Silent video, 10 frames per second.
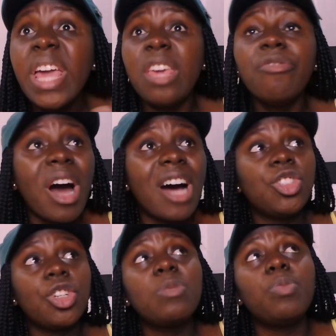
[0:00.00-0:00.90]
if I
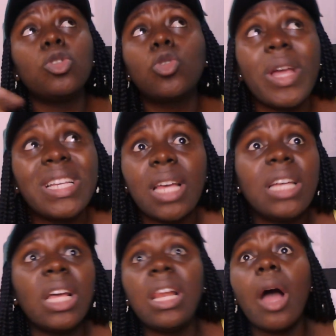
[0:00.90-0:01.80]
had just been so
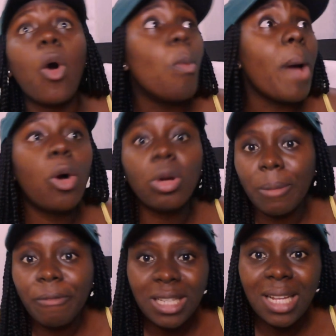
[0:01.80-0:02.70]
excited, like, oh my god,
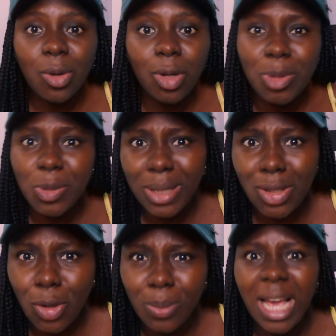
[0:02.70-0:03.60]
I'm finally going to be
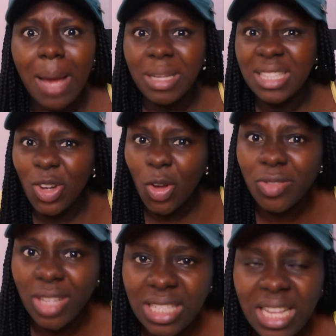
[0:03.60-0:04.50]
spending some time in the
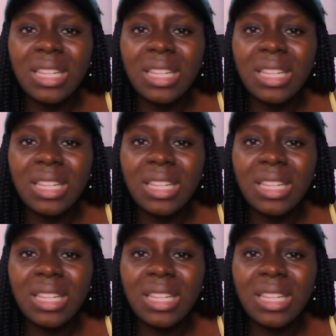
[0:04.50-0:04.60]
love nest,